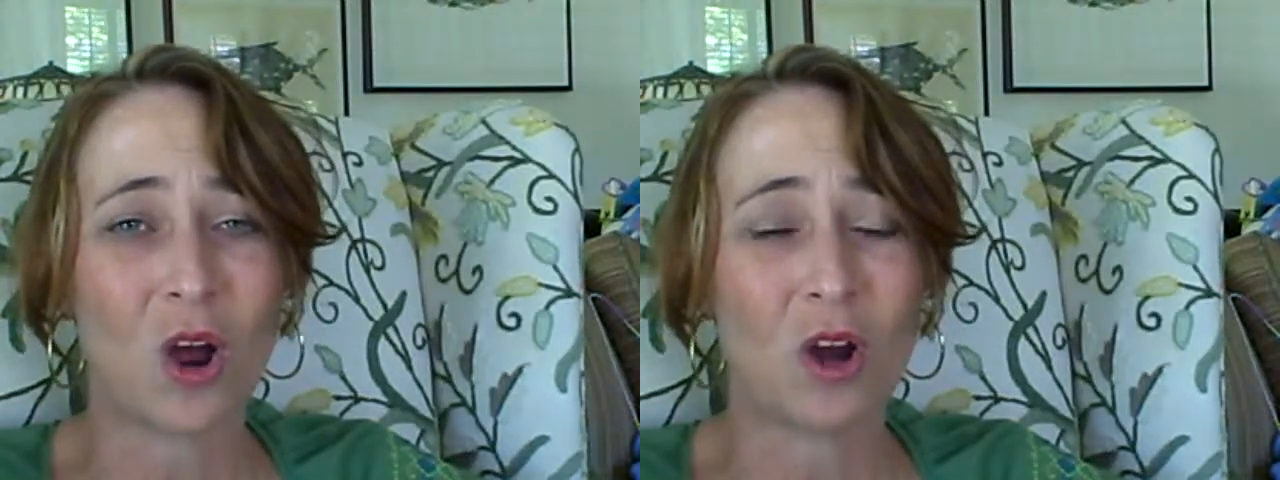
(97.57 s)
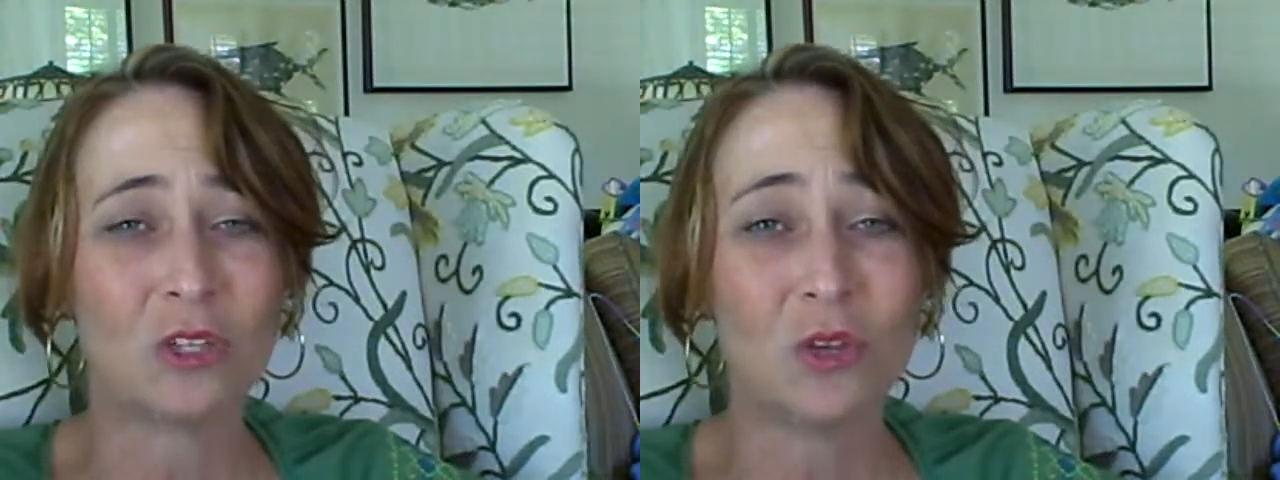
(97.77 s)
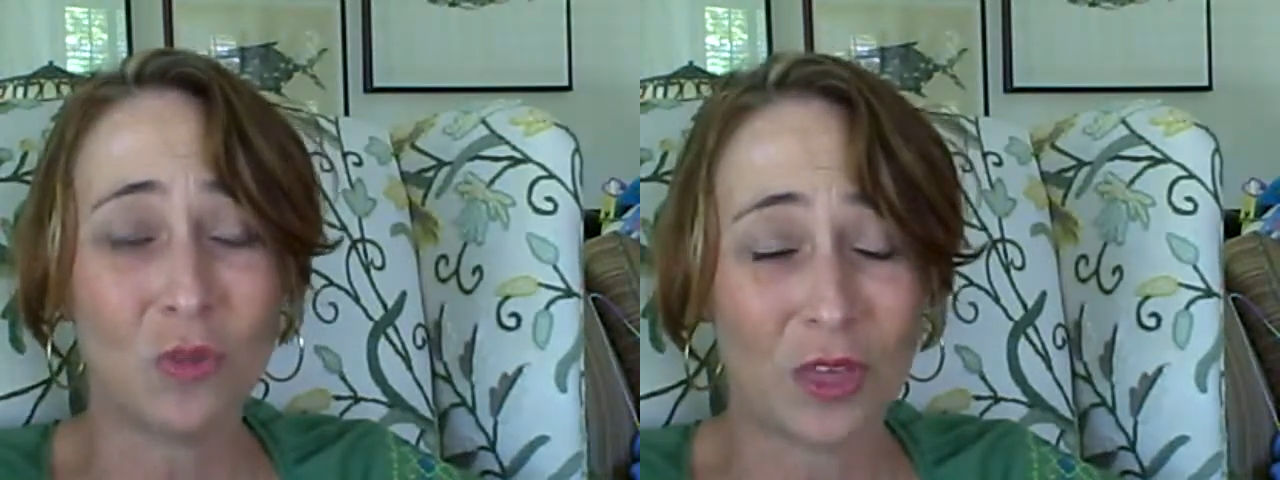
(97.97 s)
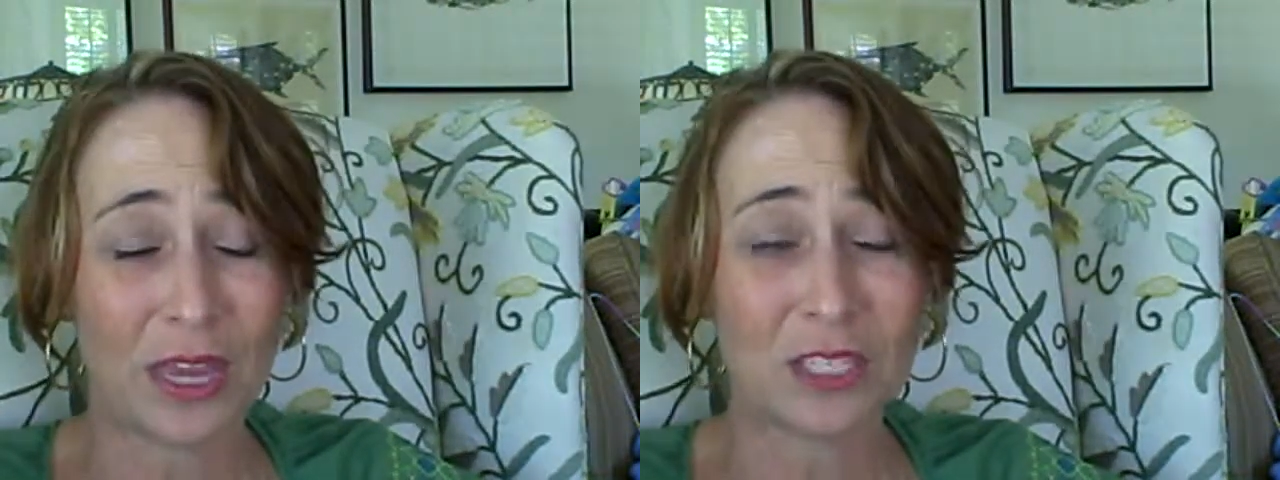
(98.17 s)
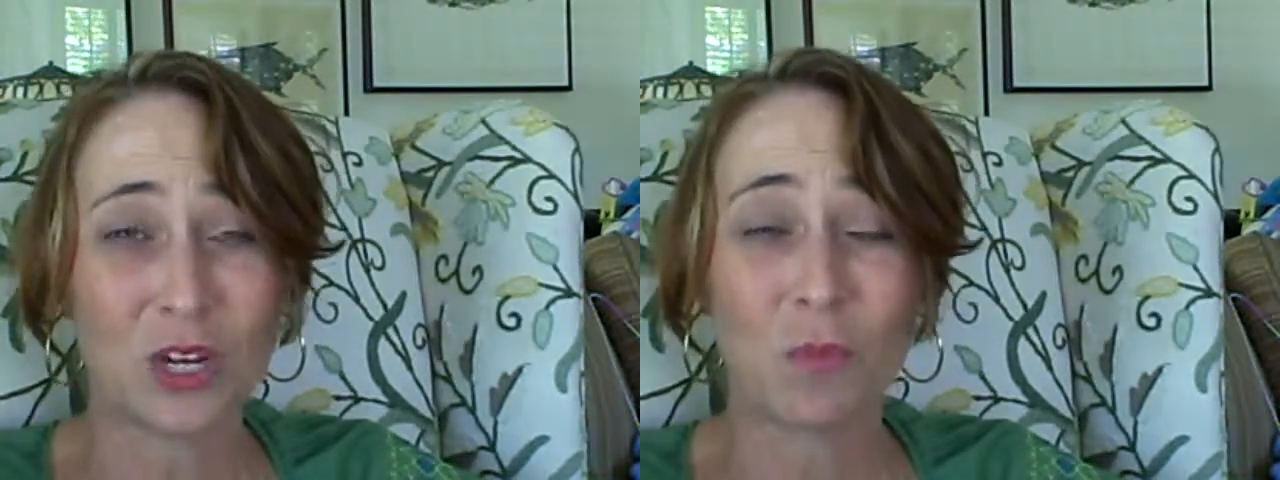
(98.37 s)
are two
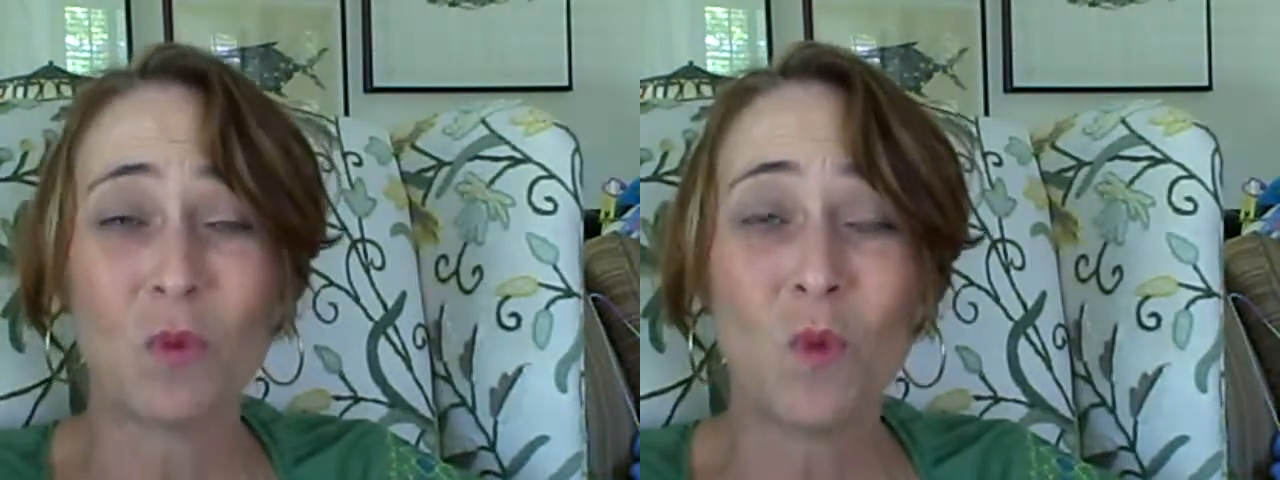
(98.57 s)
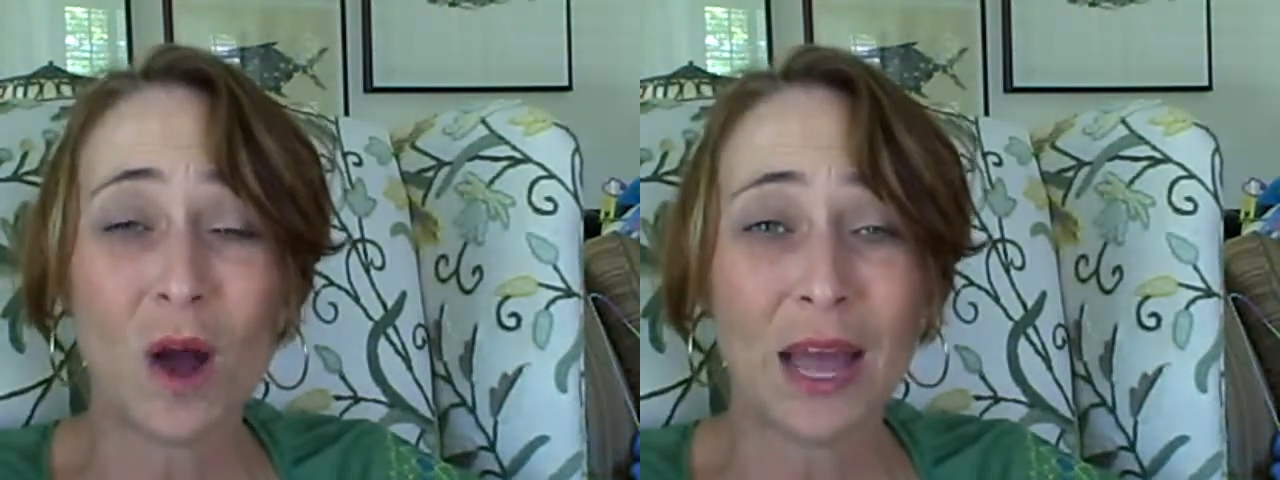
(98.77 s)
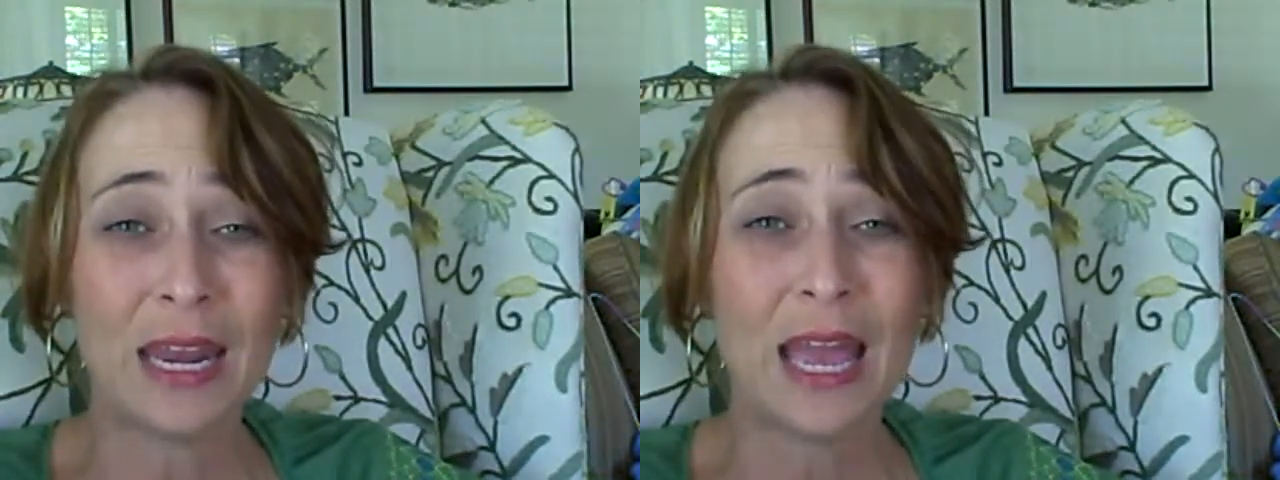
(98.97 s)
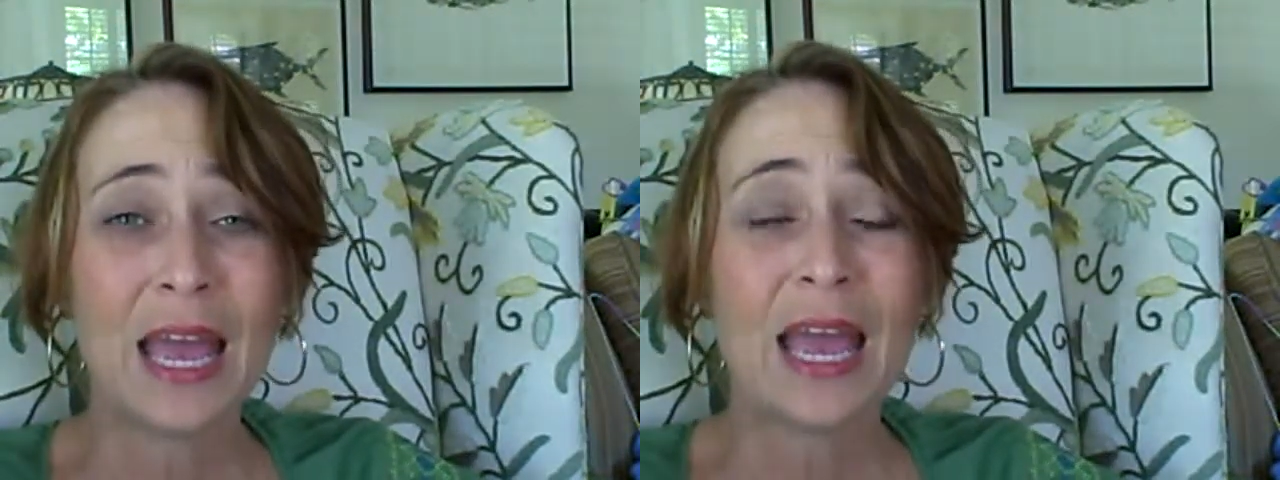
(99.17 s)
things. Number one,